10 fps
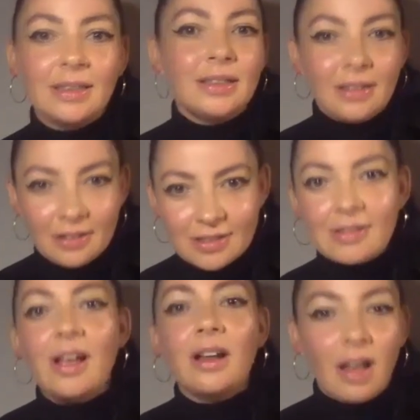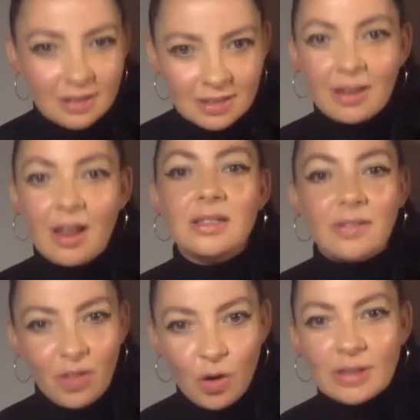there's lots and lots of
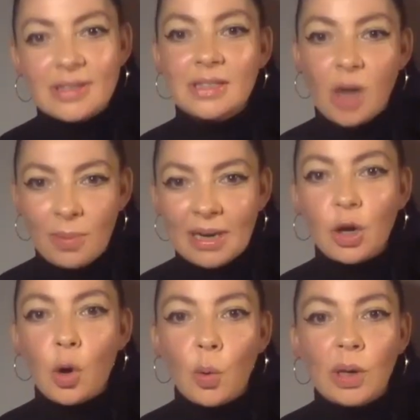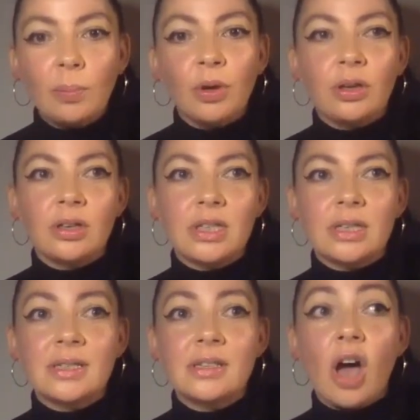thoughts coming and going, but you're
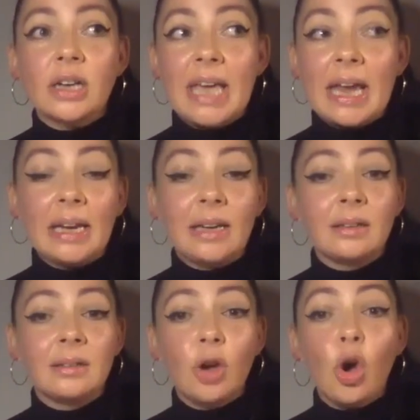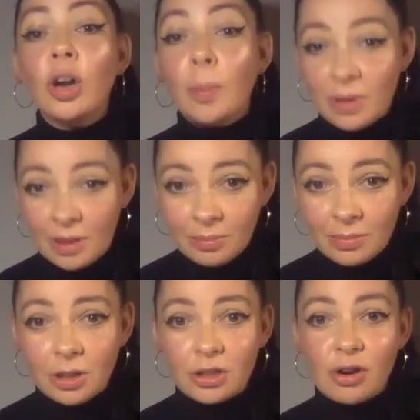just not getting caught up in them.
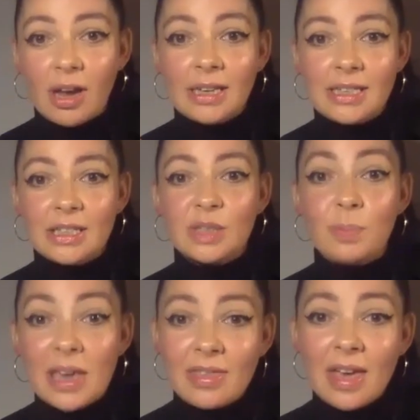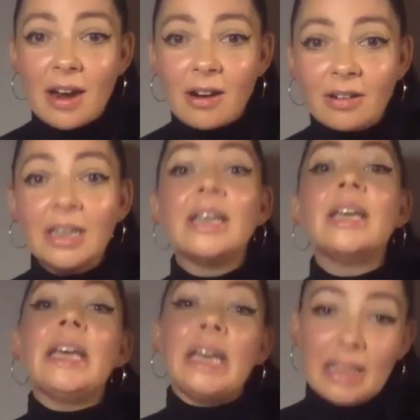You're trying to just be there
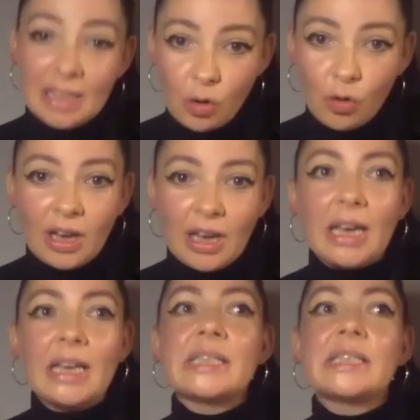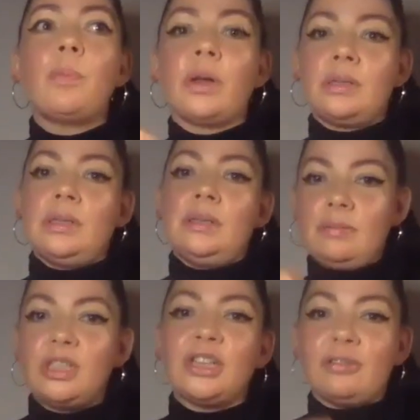in the noise, but
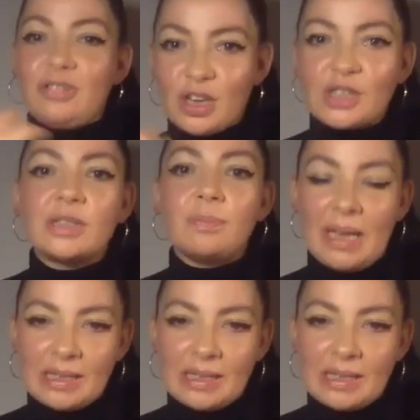you know, just being